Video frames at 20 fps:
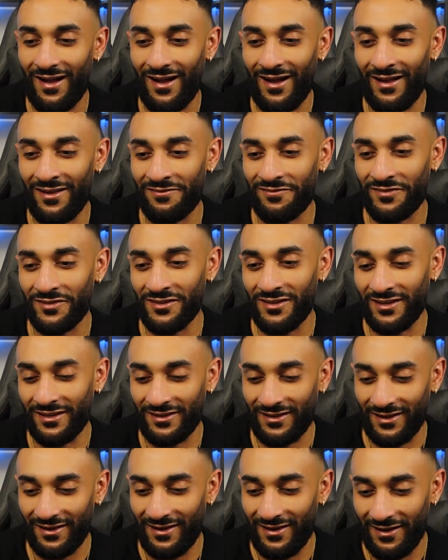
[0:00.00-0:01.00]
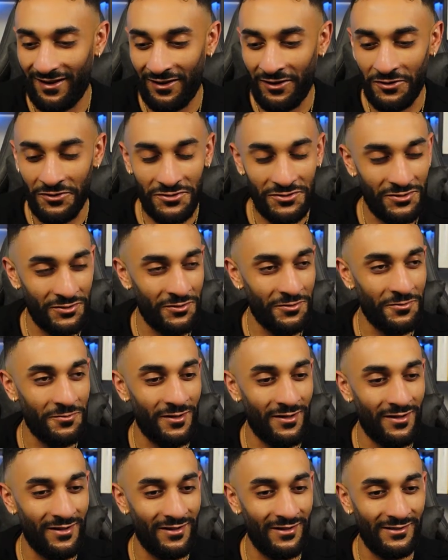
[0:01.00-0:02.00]
I feel like I
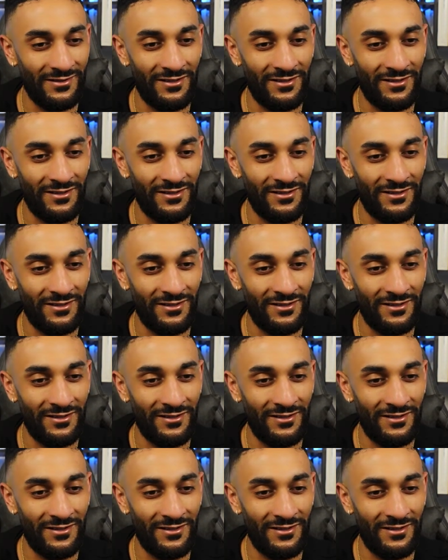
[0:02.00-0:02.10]
also